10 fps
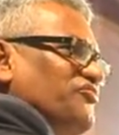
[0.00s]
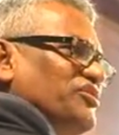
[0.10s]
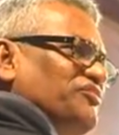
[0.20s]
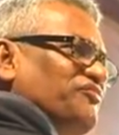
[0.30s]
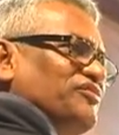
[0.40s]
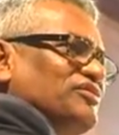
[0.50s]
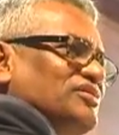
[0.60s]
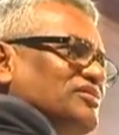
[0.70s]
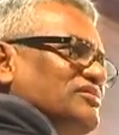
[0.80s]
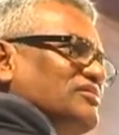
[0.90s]
a
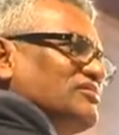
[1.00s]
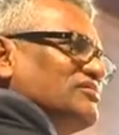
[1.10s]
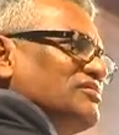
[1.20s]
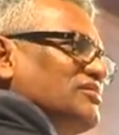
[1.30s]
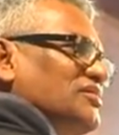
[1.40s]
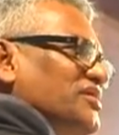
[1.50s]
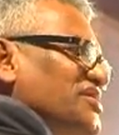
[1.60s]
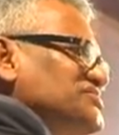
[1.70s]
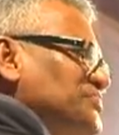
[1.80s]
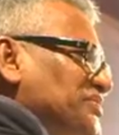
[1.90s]
wonderful
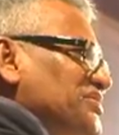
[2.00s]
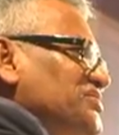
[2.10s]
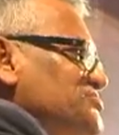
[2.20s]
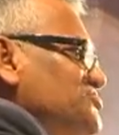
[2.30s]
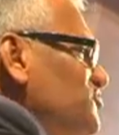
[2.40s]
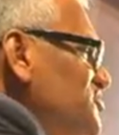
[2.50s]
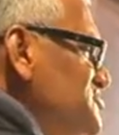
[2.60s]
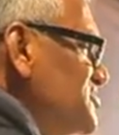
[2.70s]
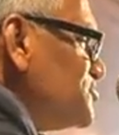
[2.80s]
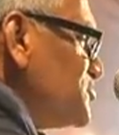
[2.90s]
experience to
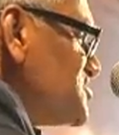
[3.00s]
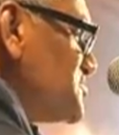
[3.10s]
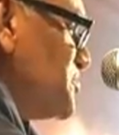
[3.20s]
listen to his